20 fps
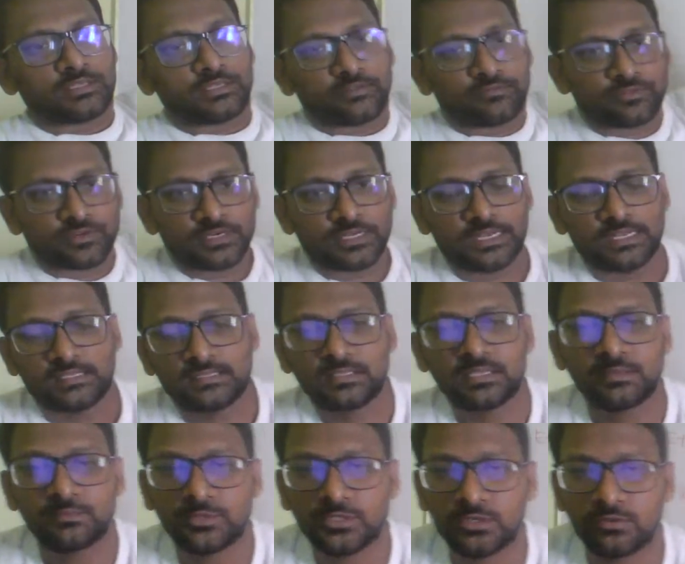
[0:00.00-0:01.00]
What are the
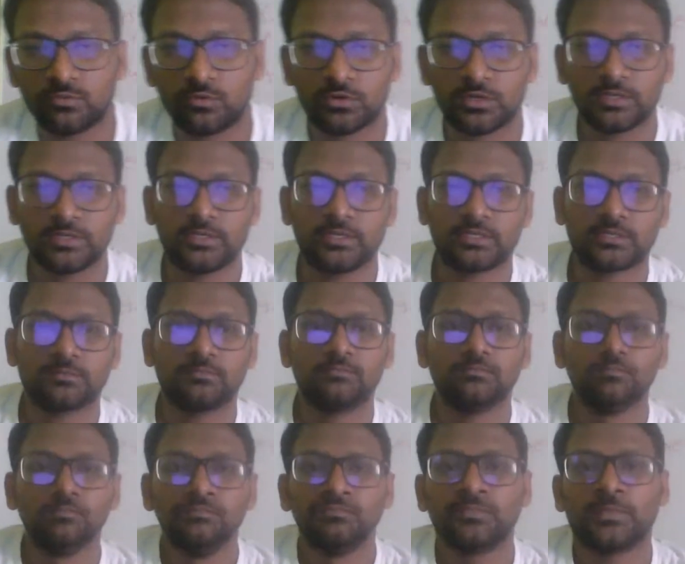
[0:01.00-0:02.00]
different enzymes involved in
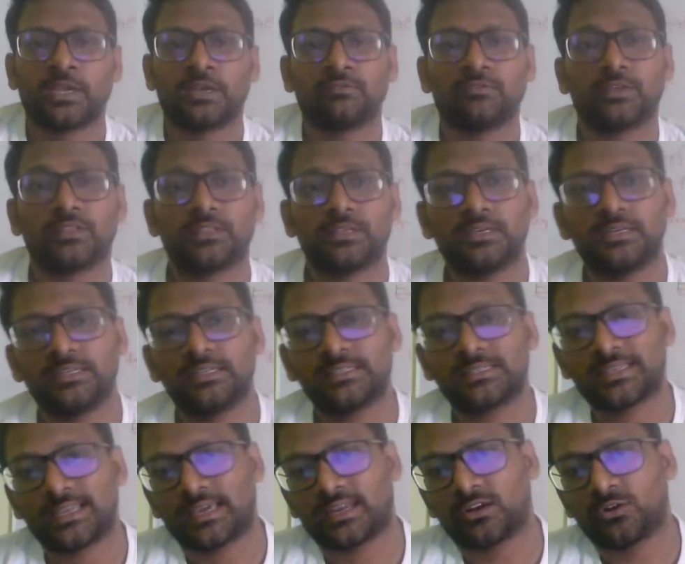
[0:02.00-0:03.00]
it, and whether
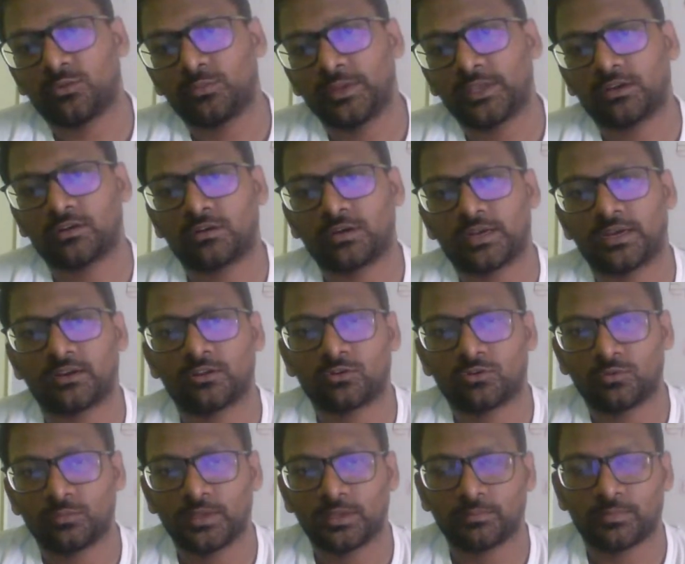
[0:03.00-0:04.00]
it is aerobic or
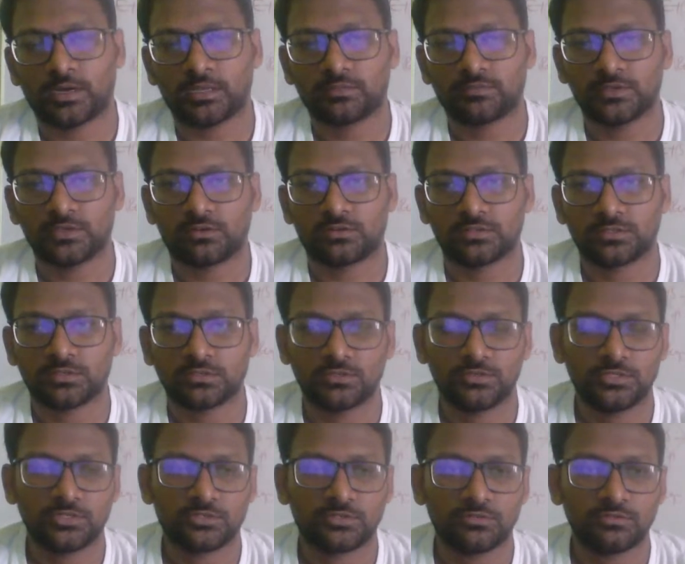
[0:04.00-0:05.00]
anaerobic pathway
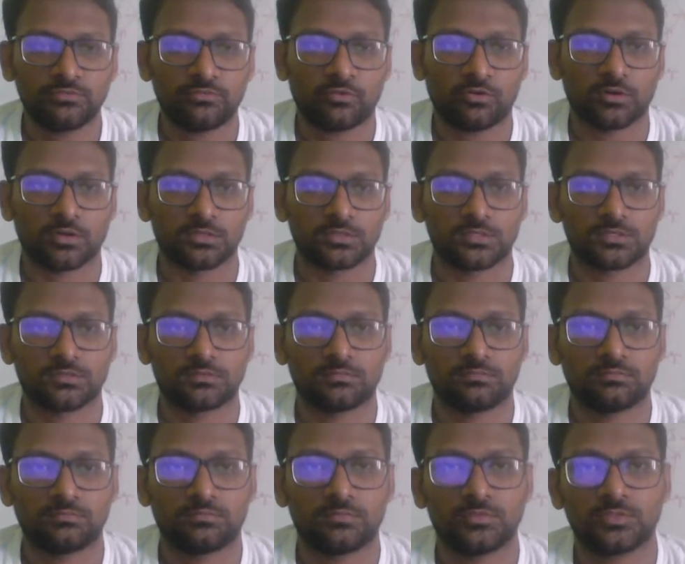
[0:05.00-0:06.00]
also you need to
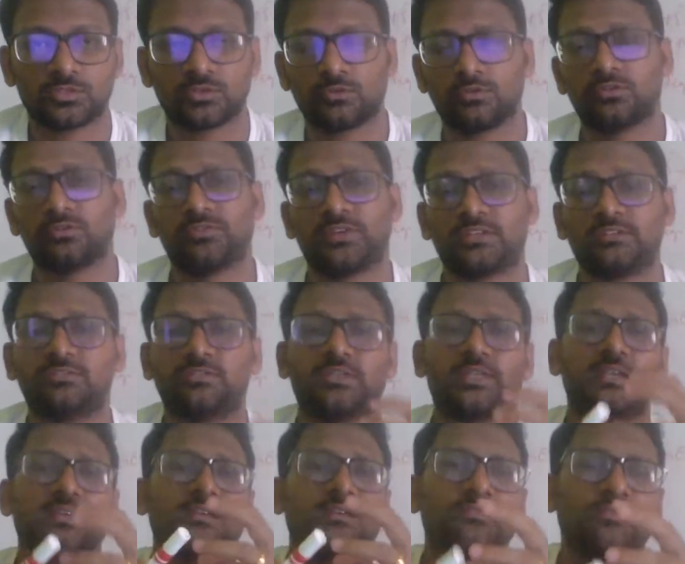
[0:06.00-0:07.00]
focus. So when
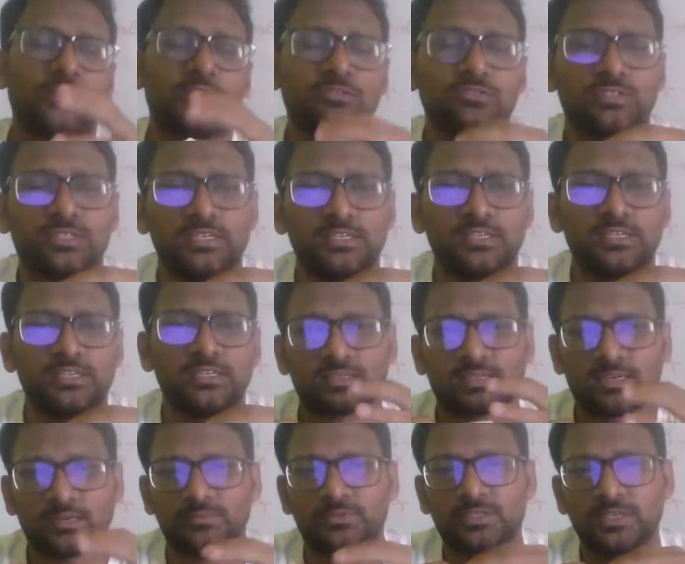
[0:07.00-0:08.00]
you see
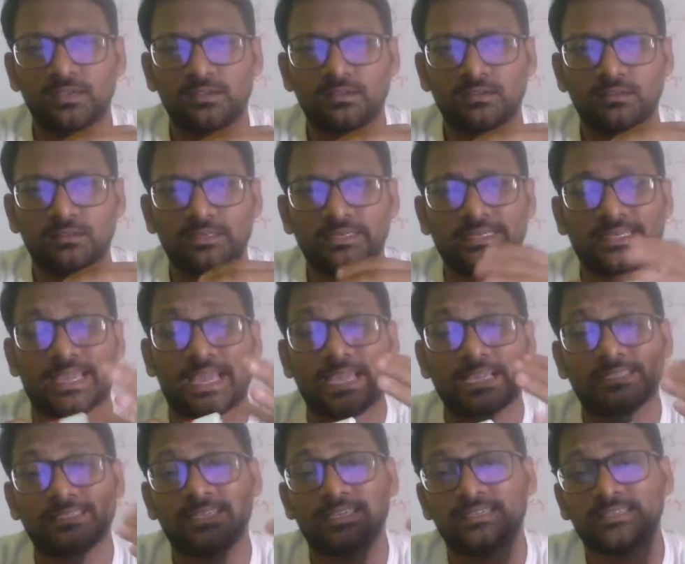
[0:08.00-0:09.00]
this Krebs cycle, it
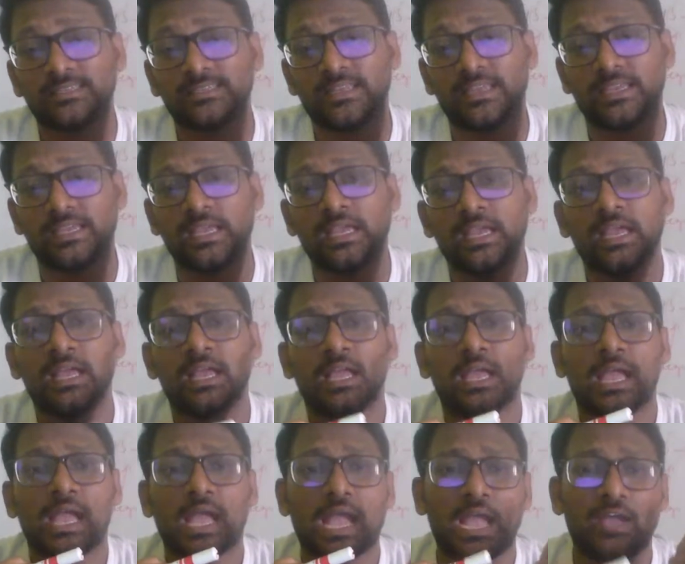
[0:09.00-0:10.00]
acts as an
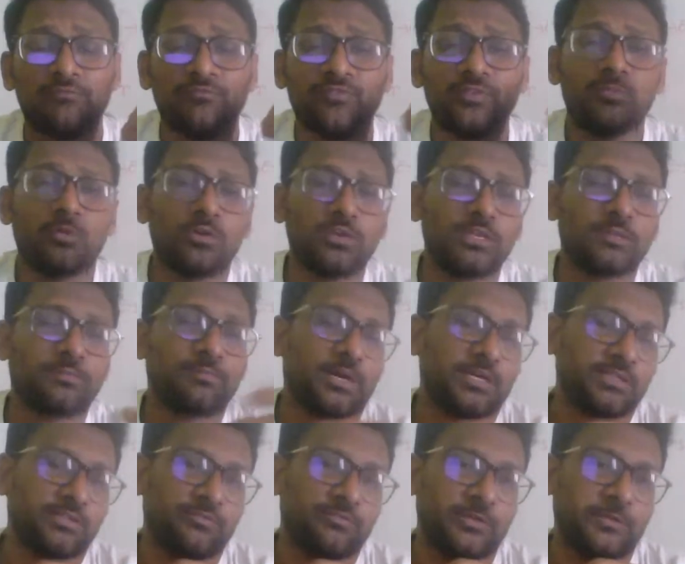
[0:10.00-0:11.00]
amphibolic
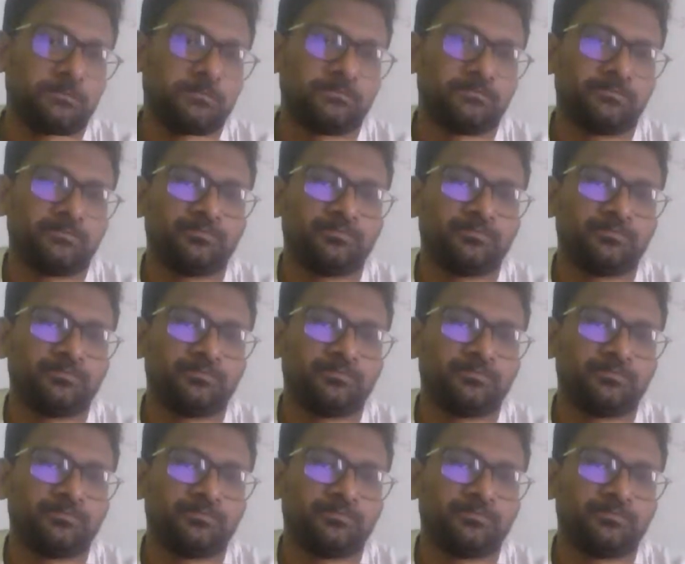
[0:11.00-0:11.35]
pathway.